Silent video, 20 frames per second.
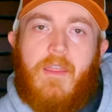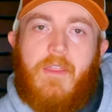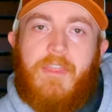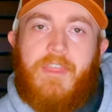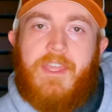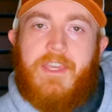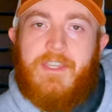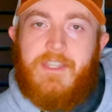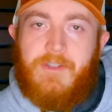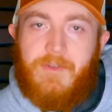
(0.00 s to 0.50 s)

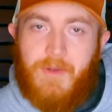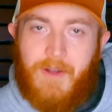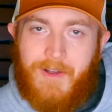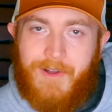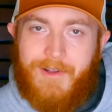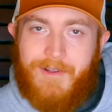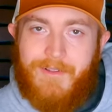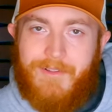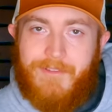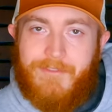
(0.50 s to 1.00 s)
Thank you
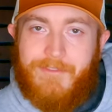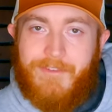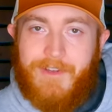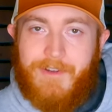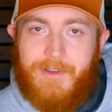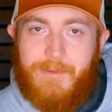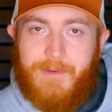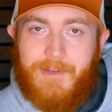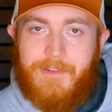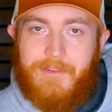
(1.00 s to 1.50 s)
all
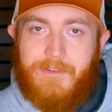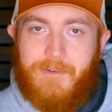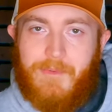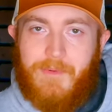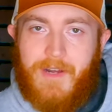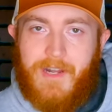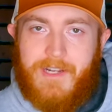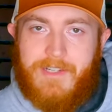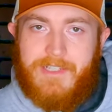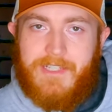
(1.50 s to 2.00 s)
very much for
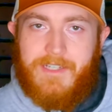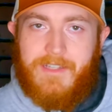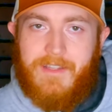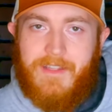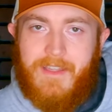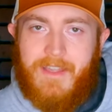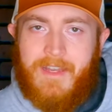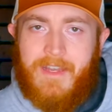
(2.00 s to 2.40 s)
watching,